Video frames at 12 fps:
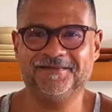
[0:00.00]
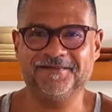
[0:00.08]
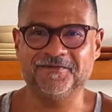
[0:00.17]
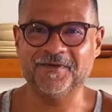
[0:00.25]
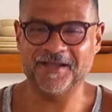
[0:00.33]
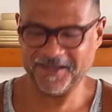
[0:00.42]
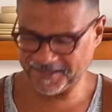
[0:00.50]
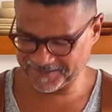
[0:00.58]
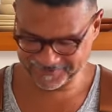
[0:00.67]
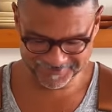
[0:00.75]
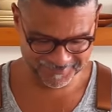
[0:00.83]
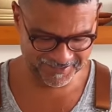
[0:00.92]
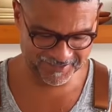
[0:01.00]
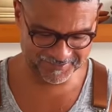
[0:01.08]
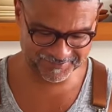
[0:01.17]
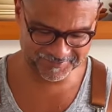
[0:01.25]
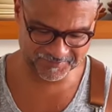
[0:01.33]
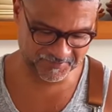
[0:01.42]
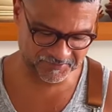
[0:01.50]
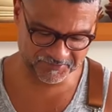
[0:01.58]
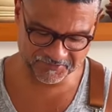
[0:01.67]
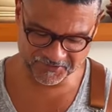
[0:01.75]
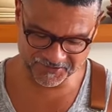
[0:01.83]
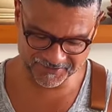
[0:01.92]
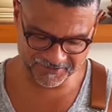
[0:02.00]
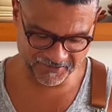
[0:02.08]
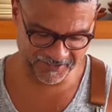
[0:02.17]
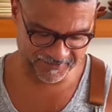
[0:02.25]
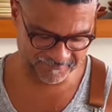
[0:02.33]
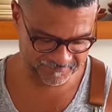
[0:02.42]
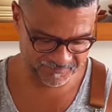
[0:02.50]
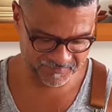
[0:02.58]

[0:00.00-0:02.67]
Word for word: oh my God. Yes, it smells so good. All right.